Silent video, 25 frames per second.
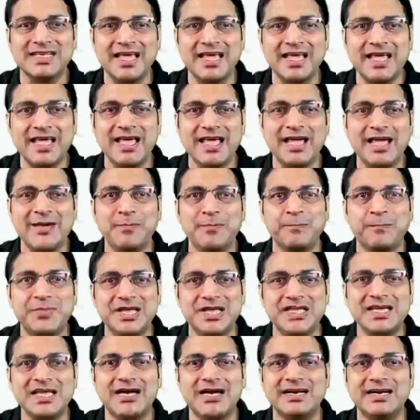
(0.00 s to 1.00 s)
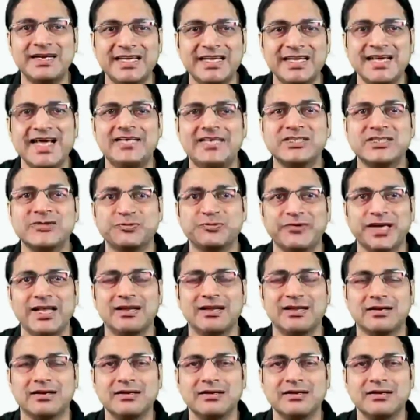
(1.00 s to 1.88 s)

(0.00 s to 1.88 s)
A, B and D as well.